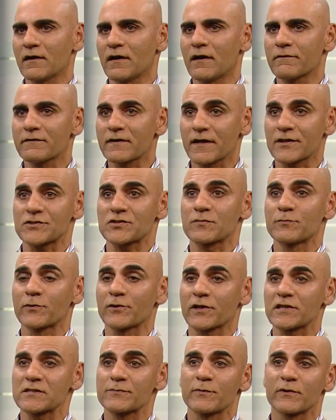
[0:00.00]
of customer
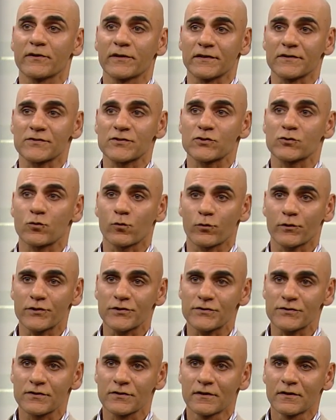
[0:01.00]
experience
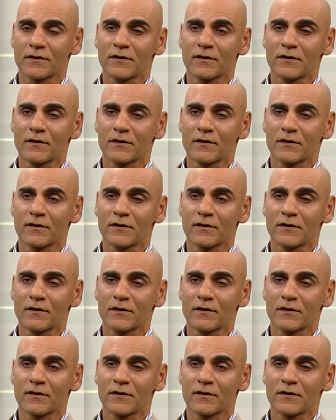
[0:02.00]
scores,